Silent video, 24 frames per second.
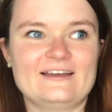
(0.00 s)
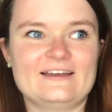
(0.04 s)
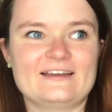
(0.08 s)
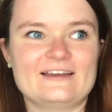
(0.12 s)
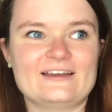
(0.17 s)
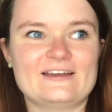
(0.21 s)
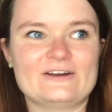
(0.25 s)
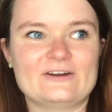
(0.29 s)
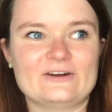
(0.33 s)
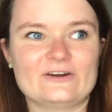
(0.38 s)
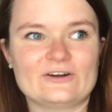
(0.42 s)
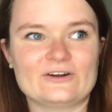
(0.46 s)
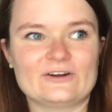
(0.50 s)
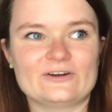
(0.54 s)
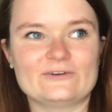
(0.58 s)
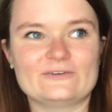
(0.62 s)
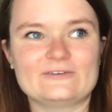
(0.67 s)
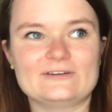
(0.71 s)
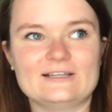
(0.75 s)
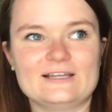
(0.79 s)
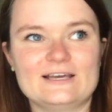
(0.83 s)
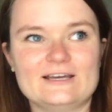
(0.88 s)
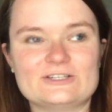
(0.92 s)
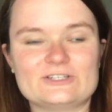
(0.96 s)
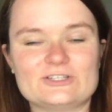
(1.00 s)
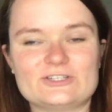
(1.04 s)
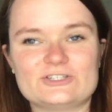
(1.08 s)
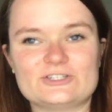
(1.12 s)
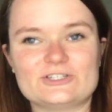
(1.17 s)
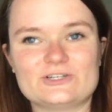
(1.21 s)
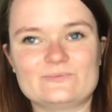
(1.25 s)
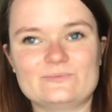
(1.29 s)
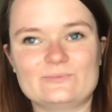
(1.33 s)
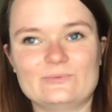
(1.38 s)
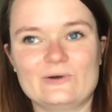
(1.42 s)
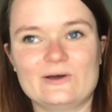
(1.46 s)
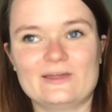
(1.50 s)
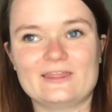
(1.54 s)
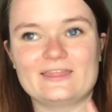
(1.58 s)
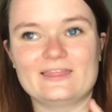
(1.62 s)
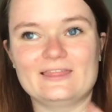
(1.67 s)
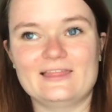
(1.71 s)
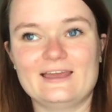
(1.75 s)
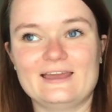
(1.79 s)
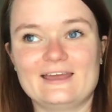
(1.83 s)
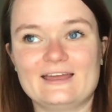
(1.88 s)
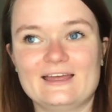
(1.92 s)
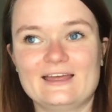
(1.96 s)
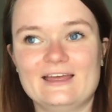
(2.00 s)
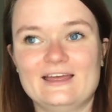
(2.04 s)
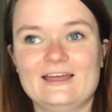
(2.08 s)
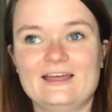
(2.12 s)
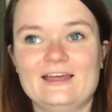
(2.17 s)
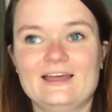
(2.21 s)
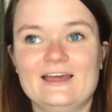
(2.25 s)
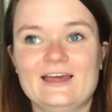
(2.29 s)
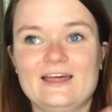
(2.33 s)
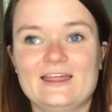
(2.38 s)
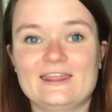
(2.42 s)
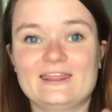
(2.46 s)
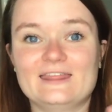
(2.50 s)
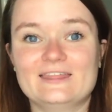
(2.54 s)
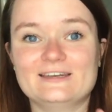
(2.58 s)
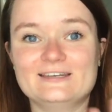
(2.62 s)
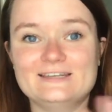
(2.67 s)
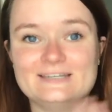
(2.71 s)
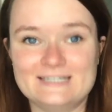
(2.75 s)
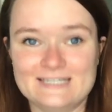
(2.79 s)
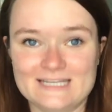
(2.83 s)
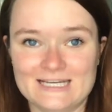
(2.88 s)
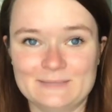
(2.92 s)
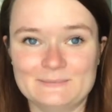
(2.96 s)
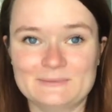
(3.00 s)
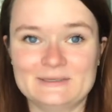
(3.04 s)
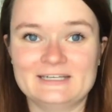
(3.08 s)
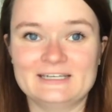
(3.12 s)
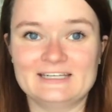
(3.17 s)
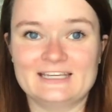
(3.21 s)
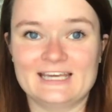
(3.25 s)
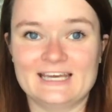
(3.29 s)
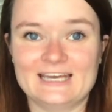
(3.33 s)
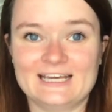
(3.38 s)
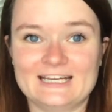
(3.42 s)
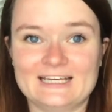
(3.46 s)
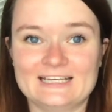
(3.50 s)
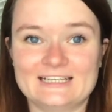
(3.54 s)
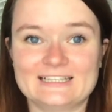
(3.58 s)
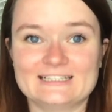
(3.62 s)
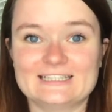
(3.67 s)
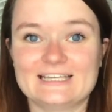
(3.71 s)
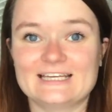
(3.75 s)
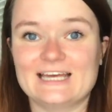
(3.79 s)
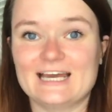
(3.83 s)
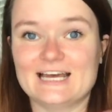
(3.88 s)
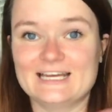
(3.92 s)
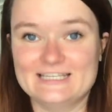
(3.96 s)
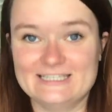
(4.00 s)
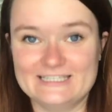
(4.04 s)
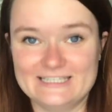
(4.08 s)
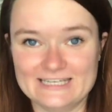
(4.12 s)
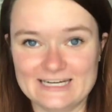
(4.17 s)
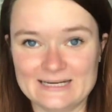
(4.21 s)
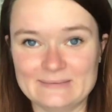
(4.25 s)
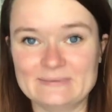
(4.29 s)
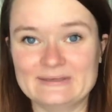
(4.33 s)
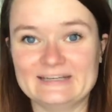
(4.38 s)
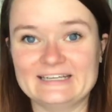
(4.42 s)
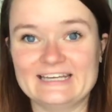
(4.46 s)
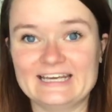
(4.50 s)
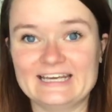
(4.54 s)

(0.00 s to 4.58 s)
and her relationship with like the demon king, like a demon